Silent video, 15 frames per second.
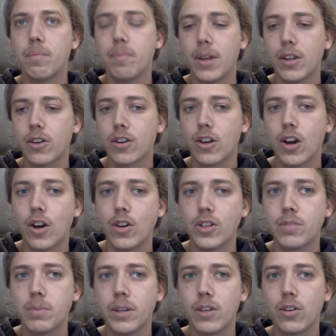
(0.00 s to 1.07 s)
be their
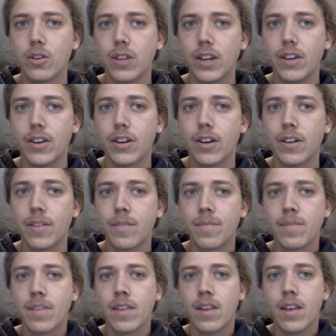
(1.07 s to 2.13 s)
coach, be their leader.
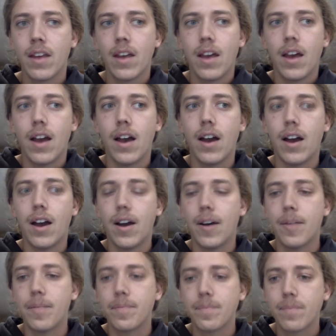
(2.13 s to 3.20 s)

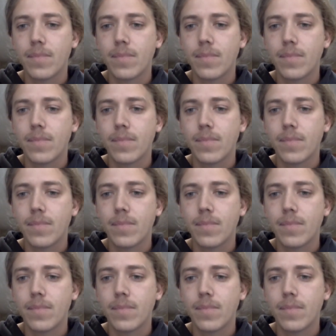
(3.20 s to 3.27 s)
So